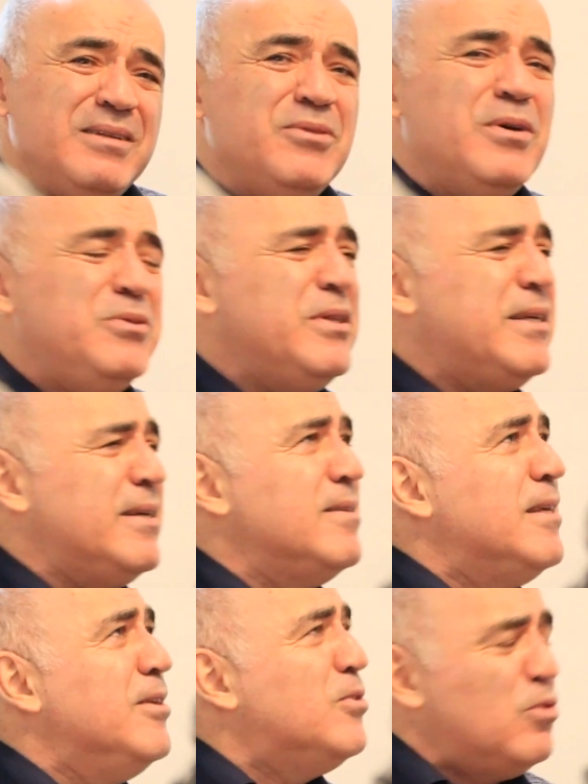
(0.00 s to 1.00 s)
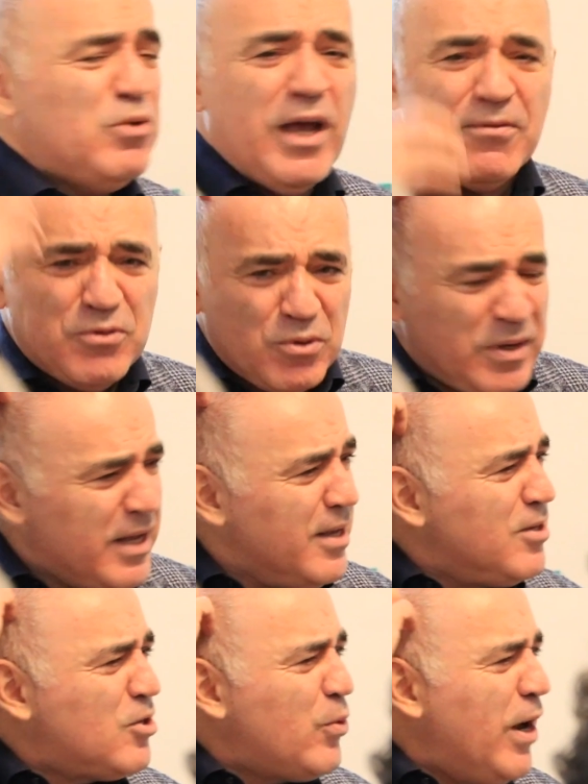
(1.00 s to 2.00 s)
You need consensus. You have to
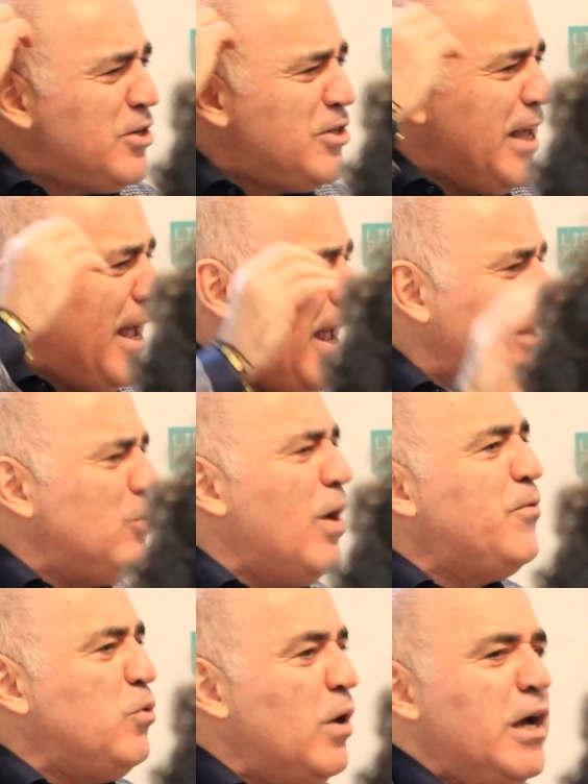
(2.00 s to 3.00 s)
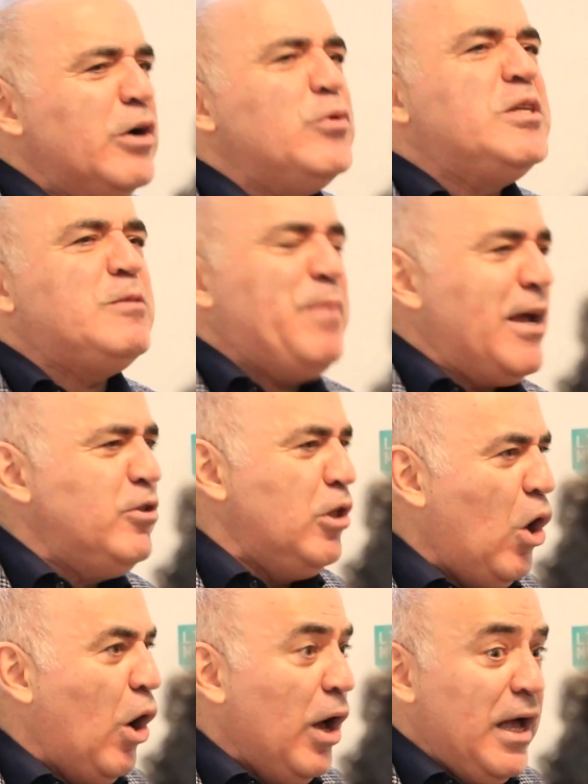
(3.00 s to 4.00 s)
scratch their head. You have to respect the
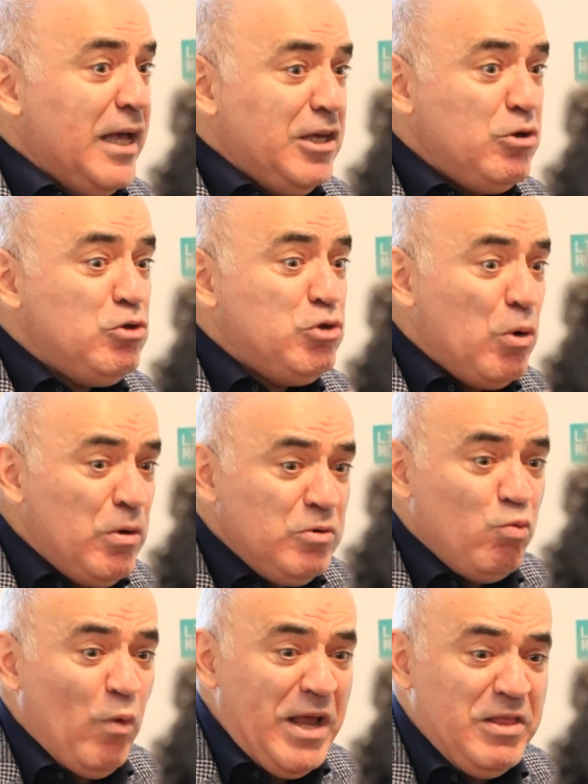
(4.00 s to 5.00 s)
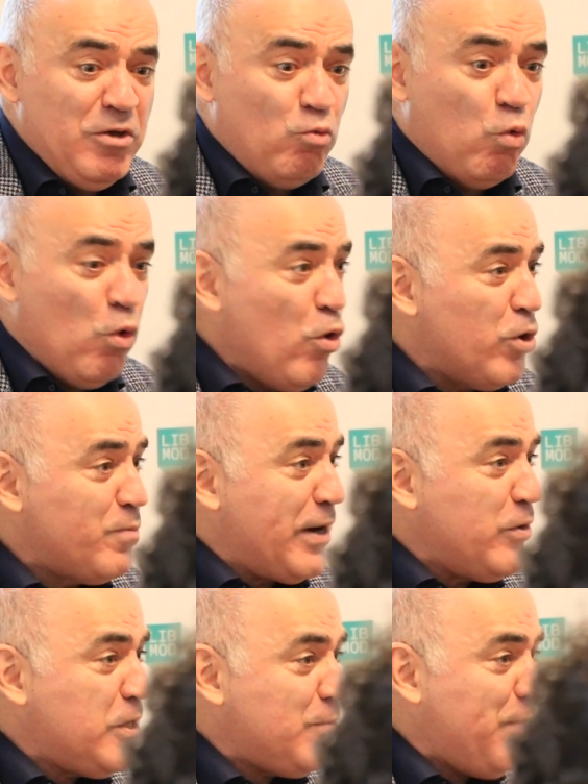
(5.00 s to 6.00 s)
law. You don't win the war by
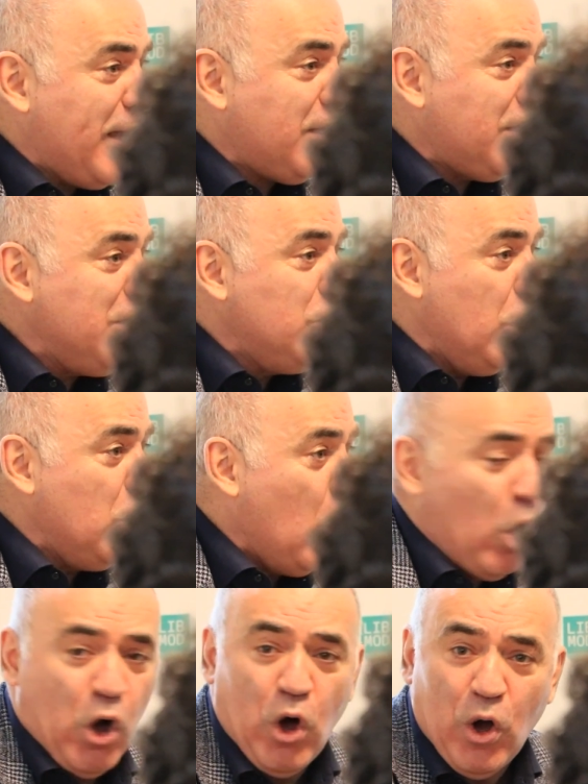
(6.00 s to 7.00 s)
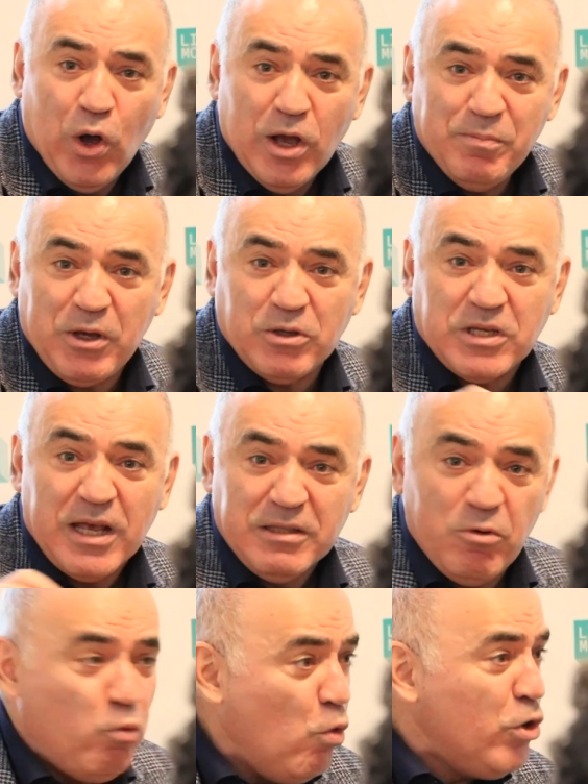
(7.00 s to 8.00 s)
respecting the law, because
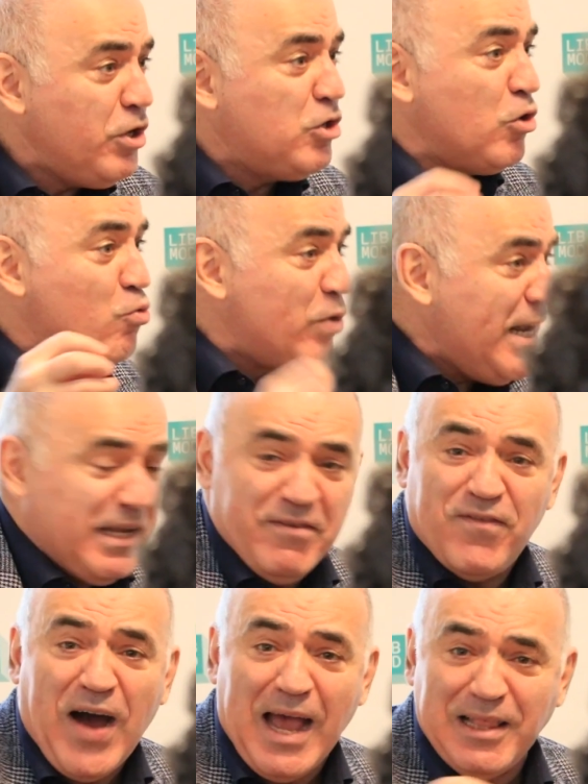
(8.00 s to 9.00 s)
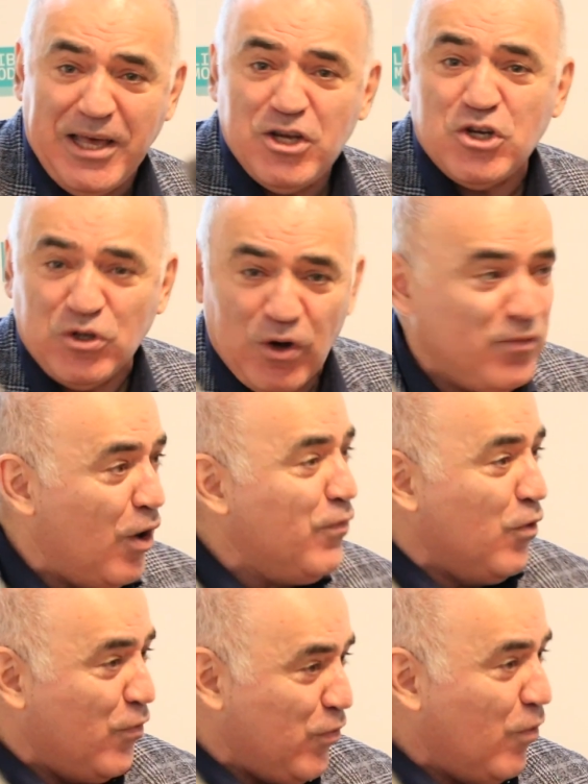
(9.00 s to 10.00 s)
the war is already a violation of
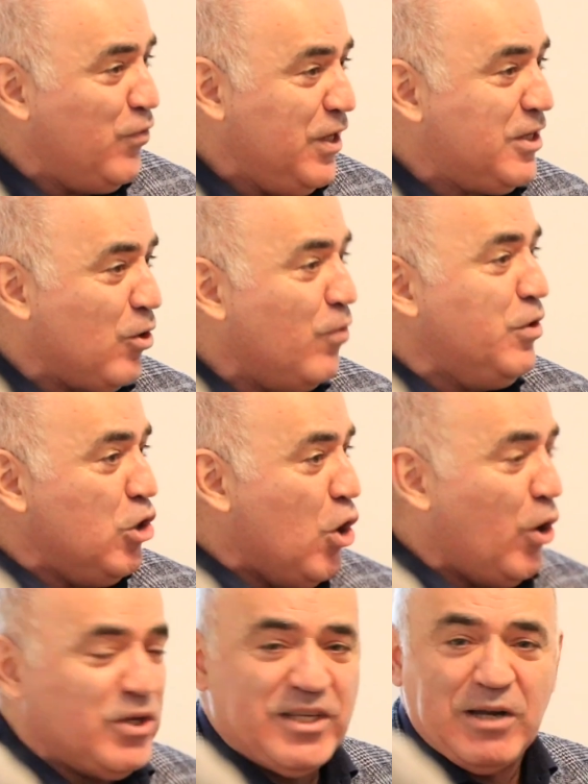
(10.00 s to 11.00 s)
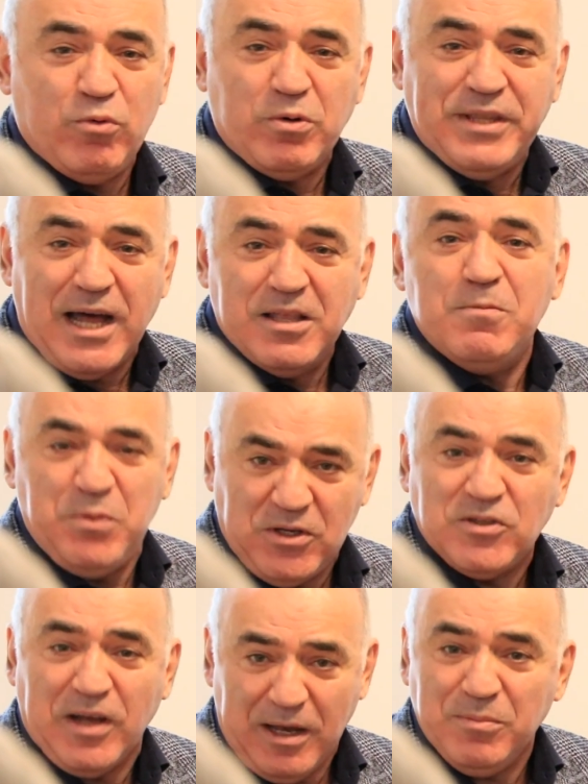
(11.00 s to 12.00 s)
the laws that were done in
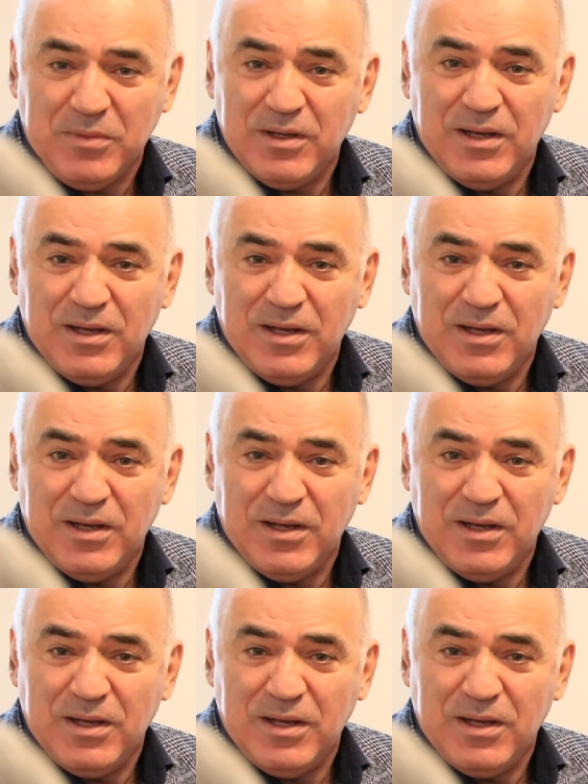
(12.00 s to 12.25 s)
peacetime.